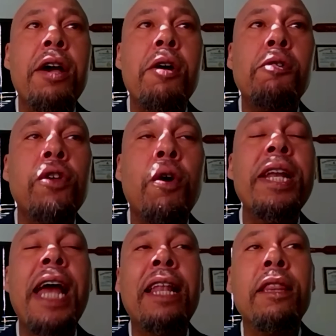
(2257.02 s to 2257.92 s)
So when
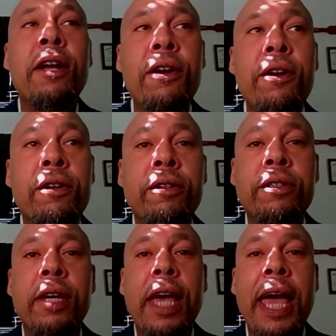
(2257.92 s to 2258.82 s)
I
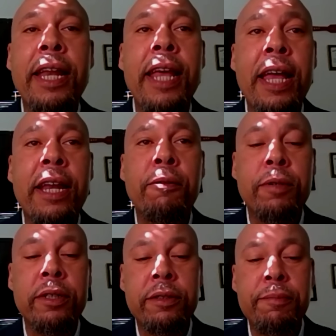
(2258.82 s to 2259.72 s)
learned, and it
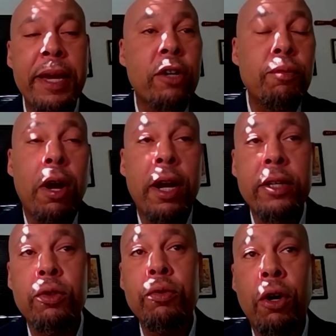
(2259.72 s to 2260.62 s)
was Mayor Suarez
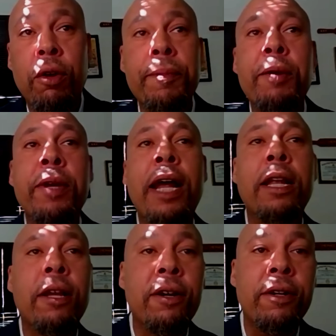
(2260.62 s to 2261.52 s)
who told me, when I
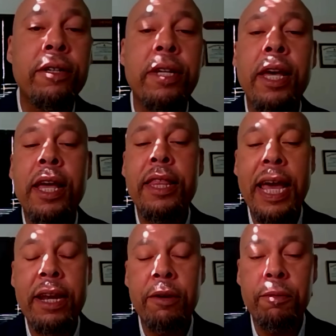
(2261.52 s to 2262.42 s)
learned that
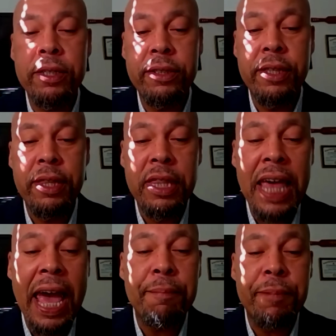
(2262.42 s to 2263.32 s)
it was
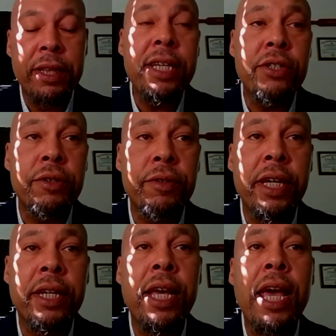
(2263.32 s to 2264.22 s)
that police union,